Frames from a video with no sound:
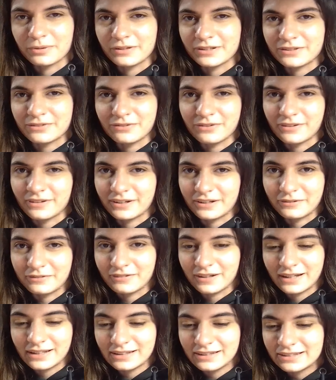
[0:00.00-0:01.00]
it very
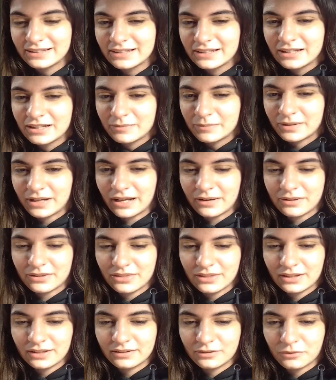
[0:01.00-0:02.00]
well. But I
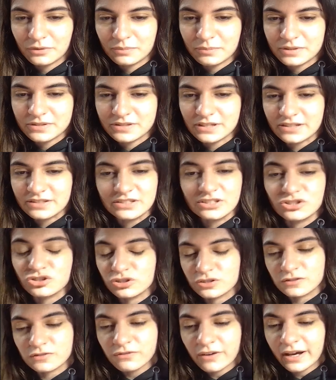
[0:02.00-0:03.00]
think queen b6 is
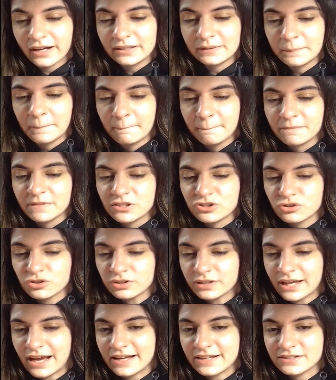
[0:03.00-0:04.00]
just fine. Short
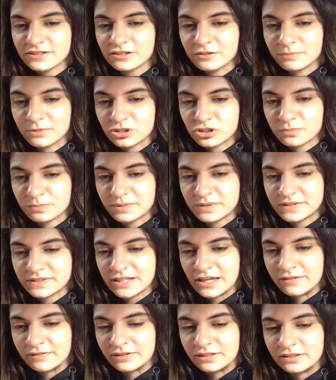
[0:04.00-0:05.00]
castle, bishop
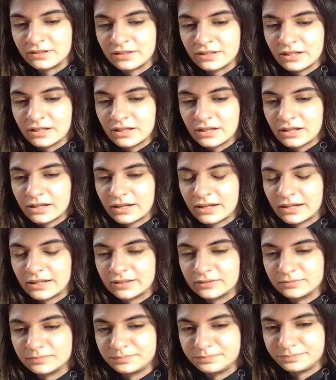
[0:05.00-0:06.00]
b7,
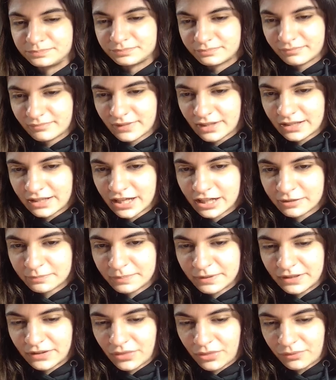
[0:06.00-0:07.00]
and here
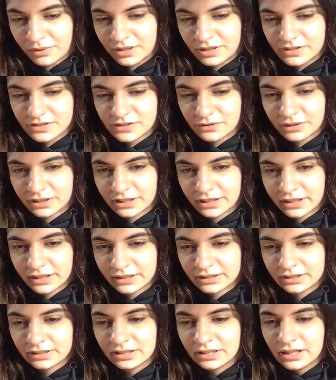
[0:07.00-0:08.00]
b3. So
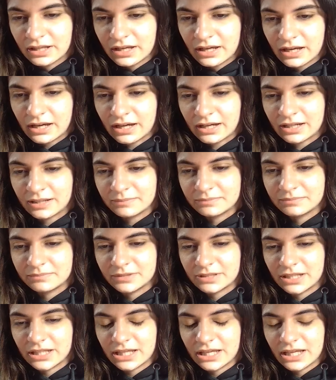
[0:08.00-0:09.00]
here,
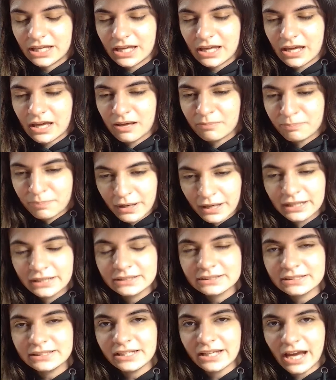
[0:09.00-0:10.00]

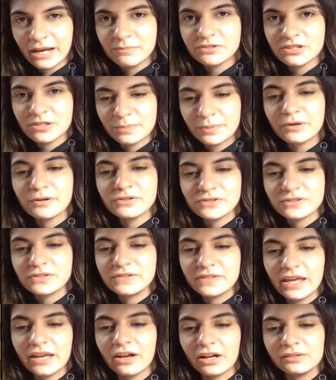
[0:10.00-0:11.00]
apparently I'm supposed to
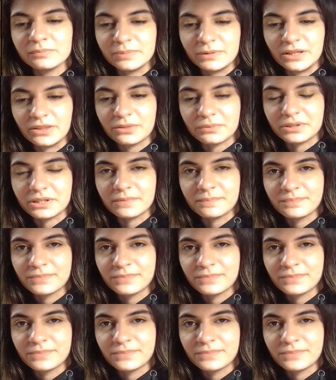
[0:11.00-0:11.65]
take on b3.